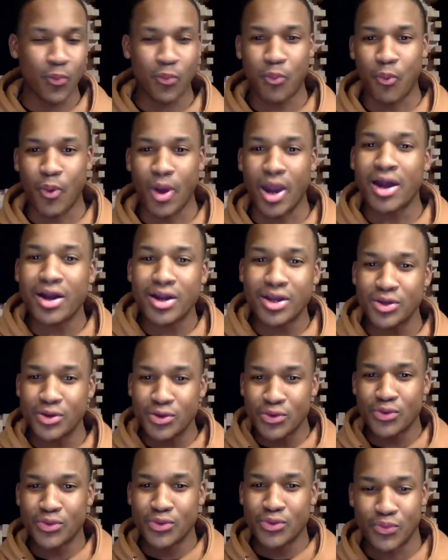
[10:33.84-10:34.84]
Where do
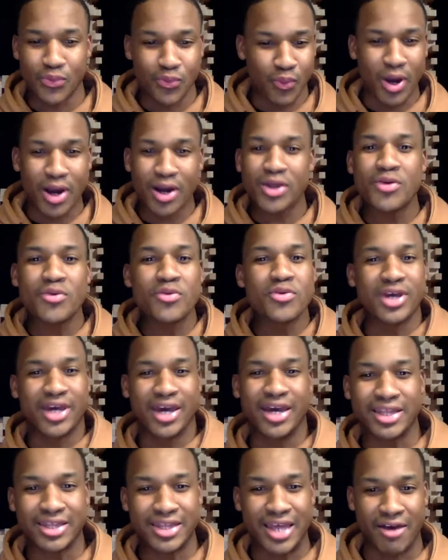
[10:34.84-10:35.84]
you
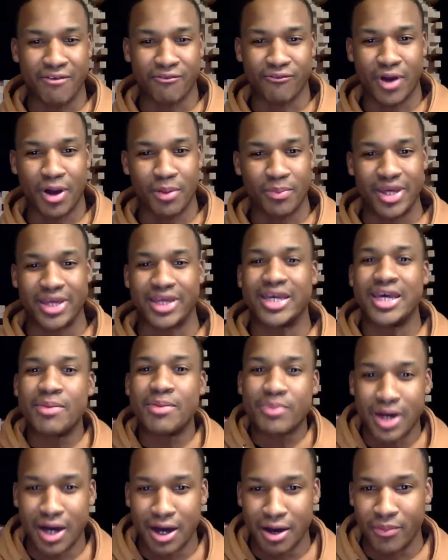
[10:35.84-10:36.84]
get that from to keep
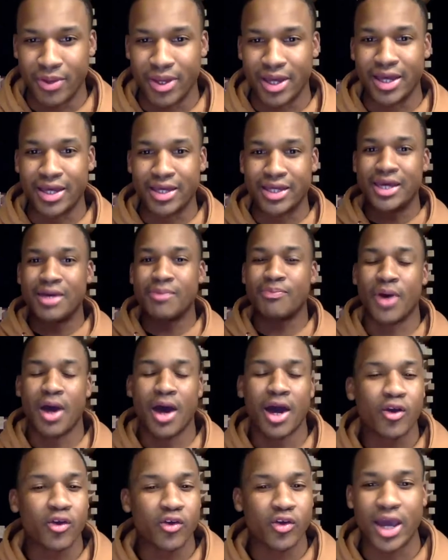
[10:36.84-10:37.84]
coming and keep
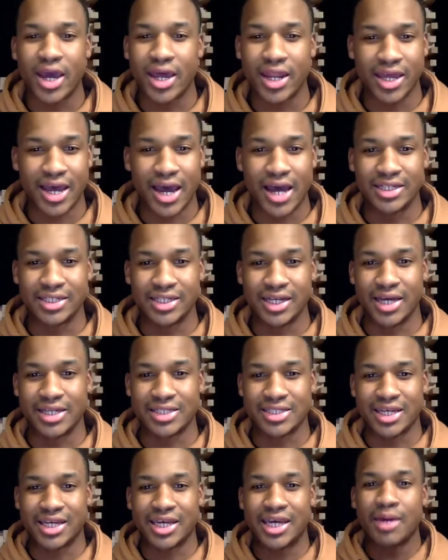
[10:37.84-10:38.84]
creating ideas
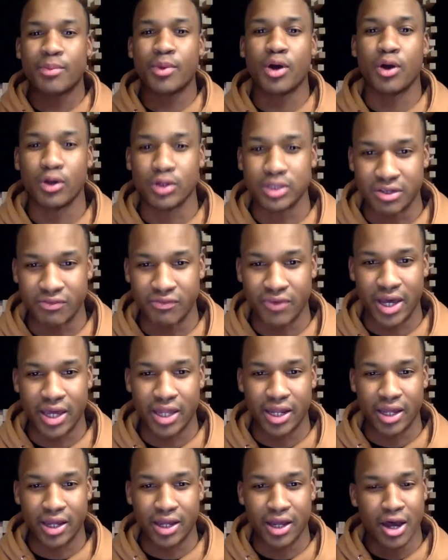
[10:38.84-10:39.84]
and keep
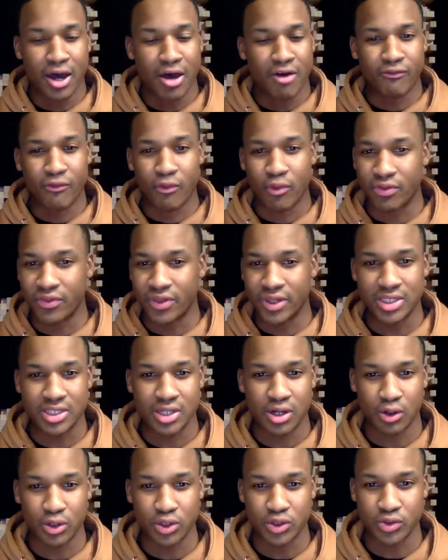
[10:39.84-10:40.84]
cultivating for these
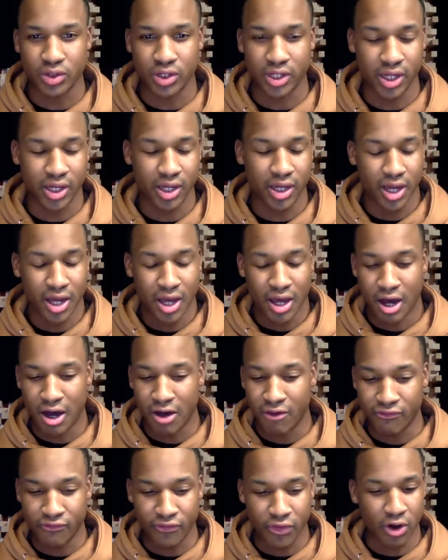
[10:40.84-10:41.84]
culturally
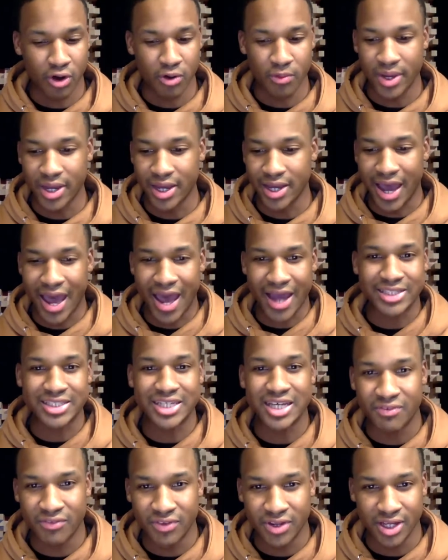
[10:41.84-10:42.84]
affirming
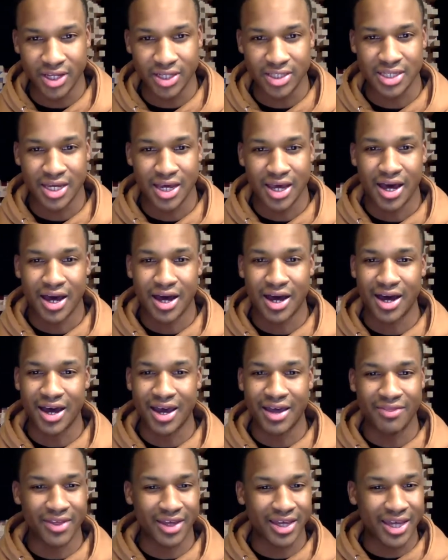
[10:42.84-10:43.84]
activities
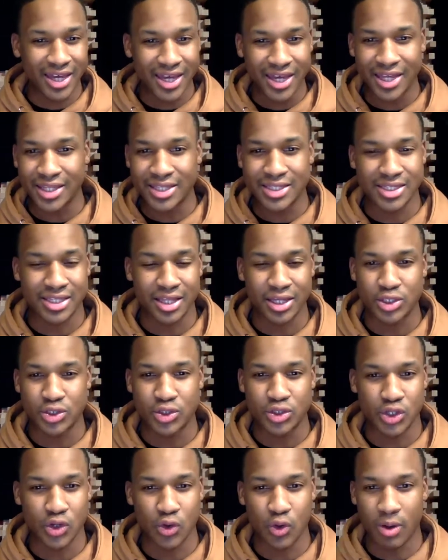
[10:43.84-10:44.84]
and the kids that you
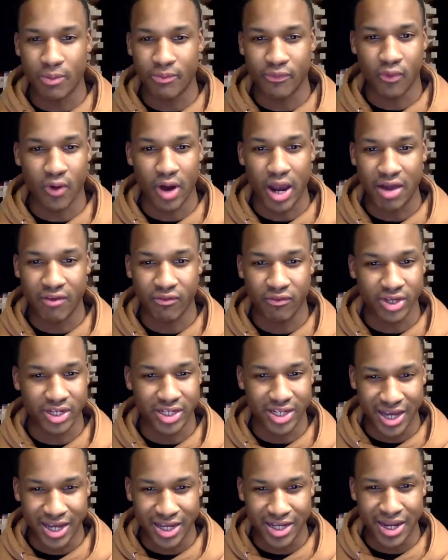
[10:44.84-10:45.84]
show up for every day